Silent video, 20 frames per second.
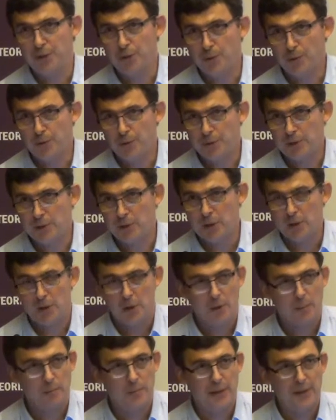
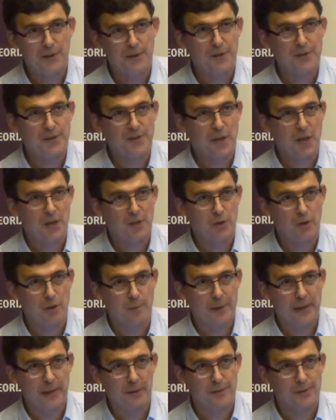renewed by the
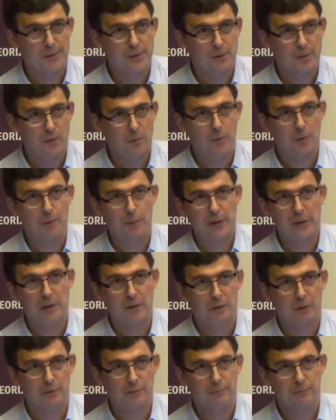discussion about
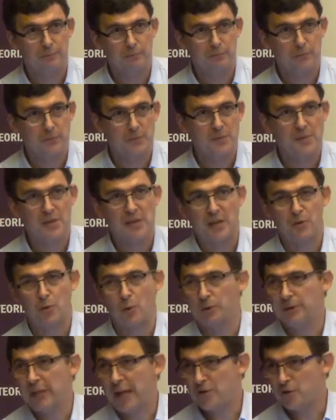what we call
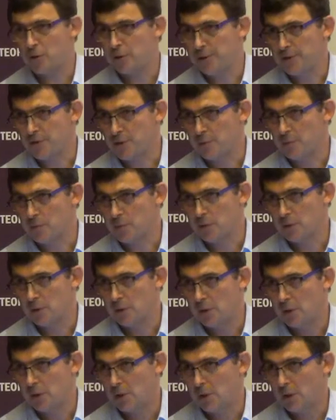sexual
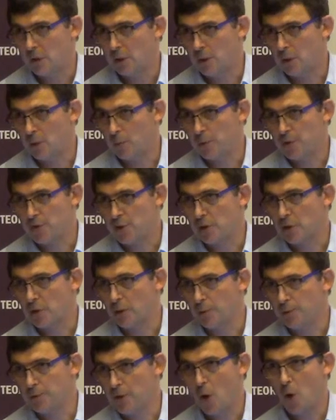nationalisms,
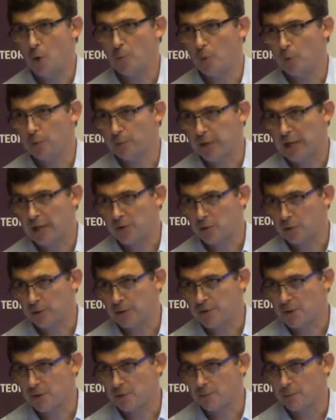which includes homo
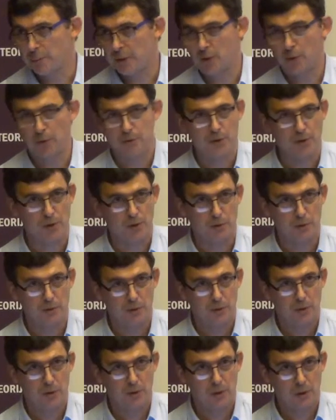nationalism, but
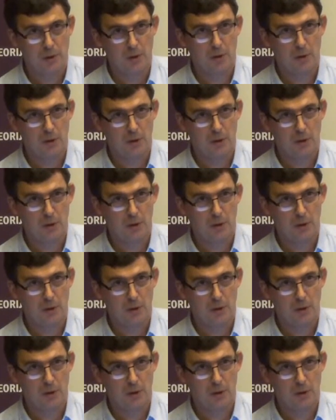also